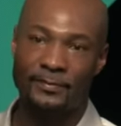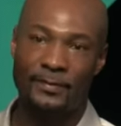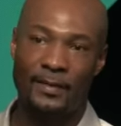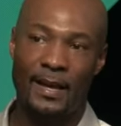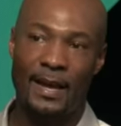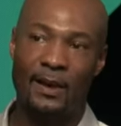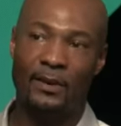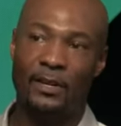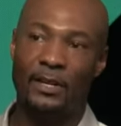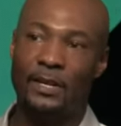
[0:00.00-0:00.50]

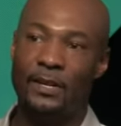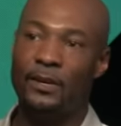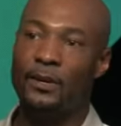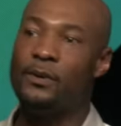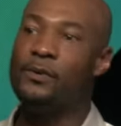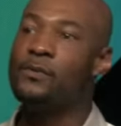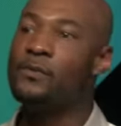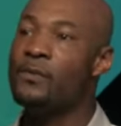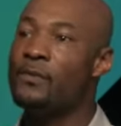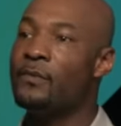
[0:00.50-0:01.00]
how to heal.
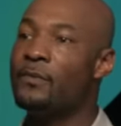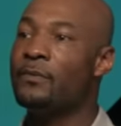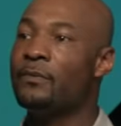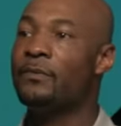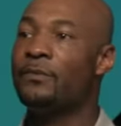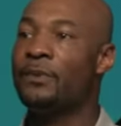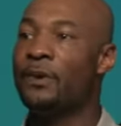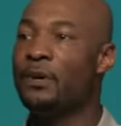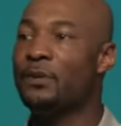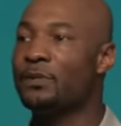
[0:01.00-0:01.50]

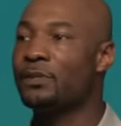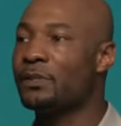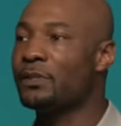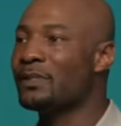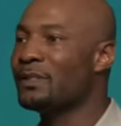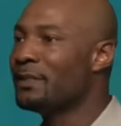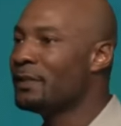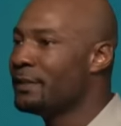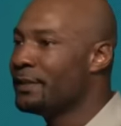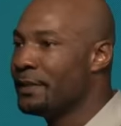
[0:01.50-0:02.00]
First,
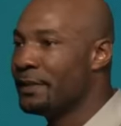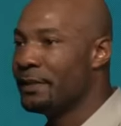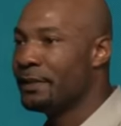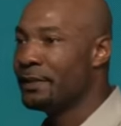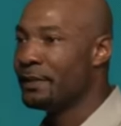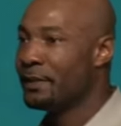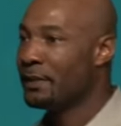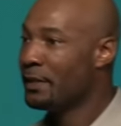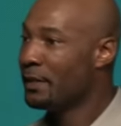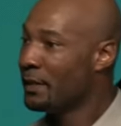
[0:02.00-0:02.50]

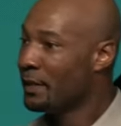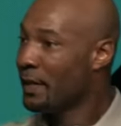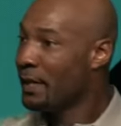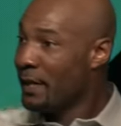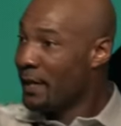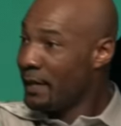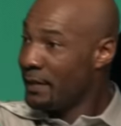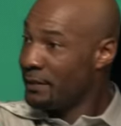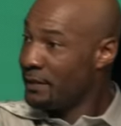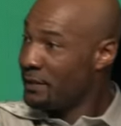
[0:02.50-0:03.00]

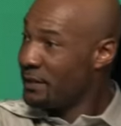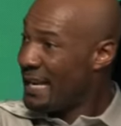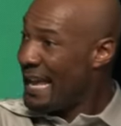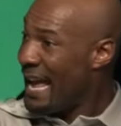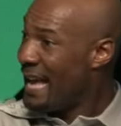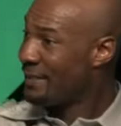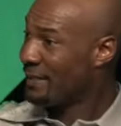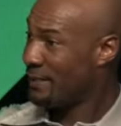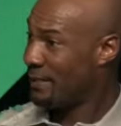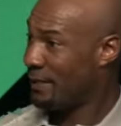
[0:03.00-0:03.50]
just
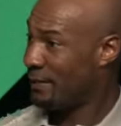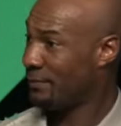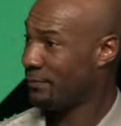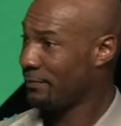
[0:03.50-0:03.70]
cast it.